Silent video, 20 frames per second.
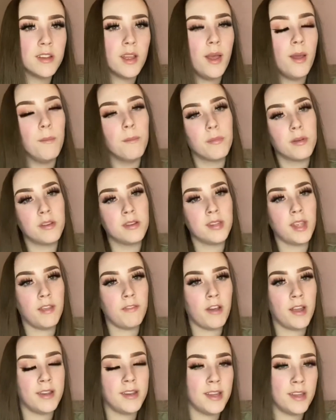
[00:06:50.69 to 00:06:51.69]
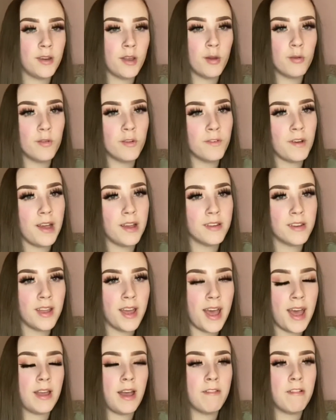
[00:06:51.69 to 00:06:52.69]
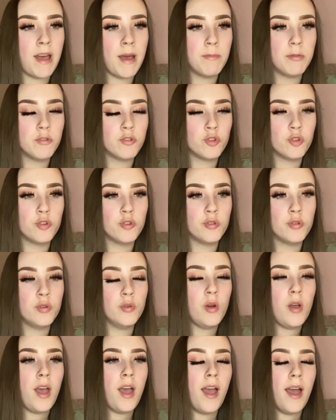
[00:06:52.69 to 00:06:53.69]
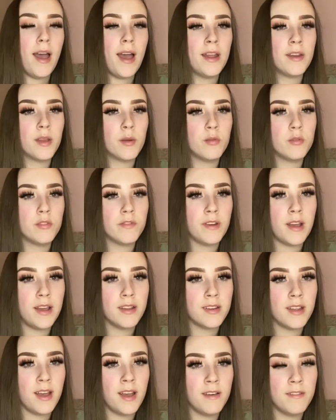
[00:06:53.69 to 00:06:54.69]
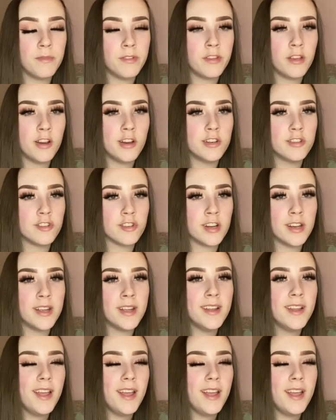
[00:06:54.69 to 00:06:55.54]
because if I did I would have had to have an epidural and I would have had to have surgery,